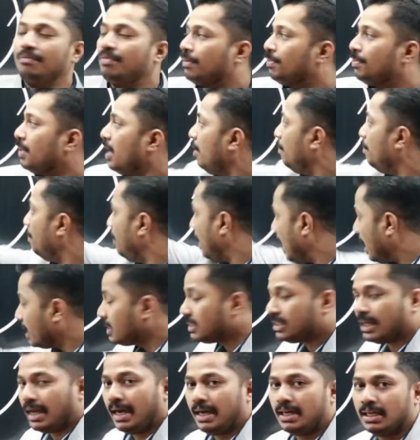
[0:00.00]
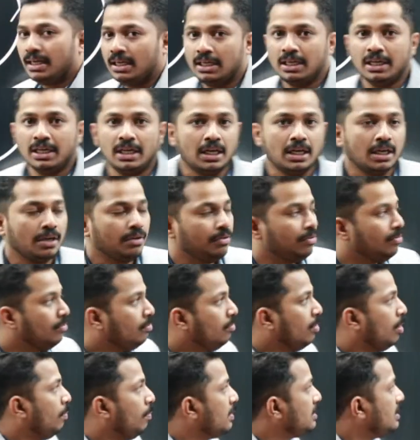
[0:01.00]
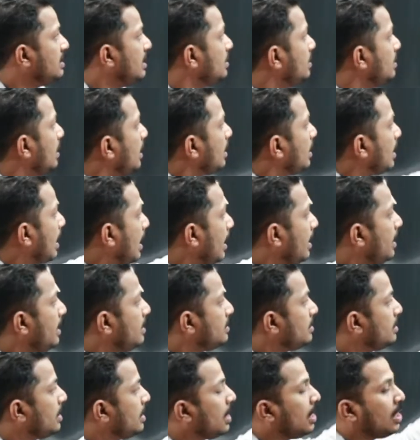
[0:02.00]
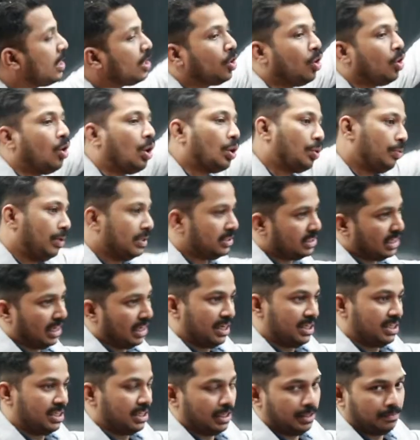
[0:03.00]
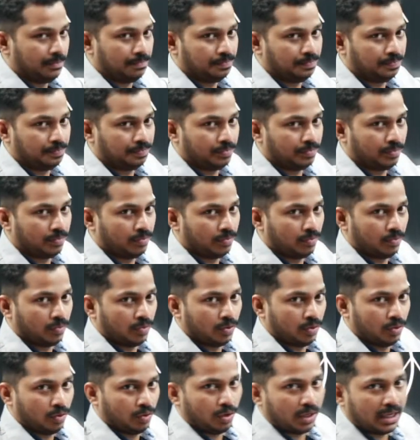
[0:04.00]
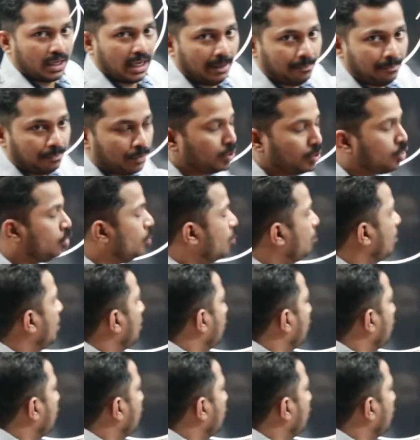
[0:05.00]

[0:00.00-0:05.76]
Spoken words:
from the back side, we'll be see that current is in the clockwise direction. Okay, so